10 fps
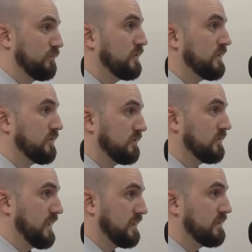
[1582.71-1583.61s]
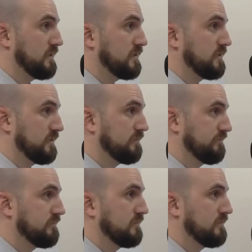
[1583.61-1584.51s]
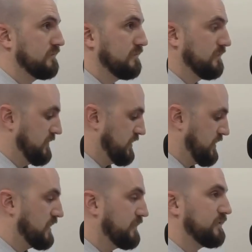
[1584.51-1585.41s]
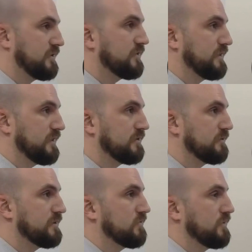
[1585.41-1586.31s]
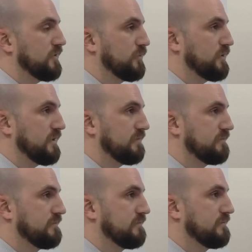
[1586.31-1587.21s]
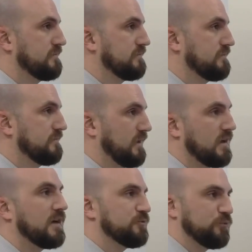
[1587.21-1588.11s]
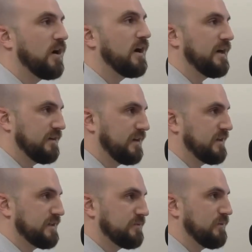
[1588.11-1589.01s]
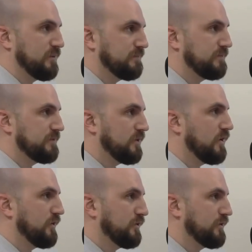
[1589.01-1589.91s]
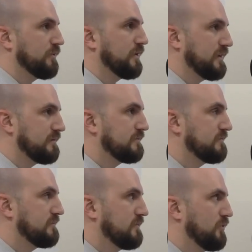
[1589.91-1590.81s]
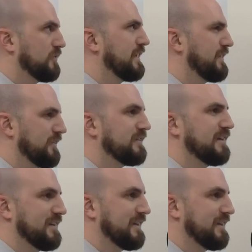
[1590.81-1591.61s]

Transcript: will. Like this is mm, the yeah. king of Assyria is basically going to be yeah God's rod, I think is how we yeah yeah yeah. we'll right? see that later, won't or we? Later, yeah,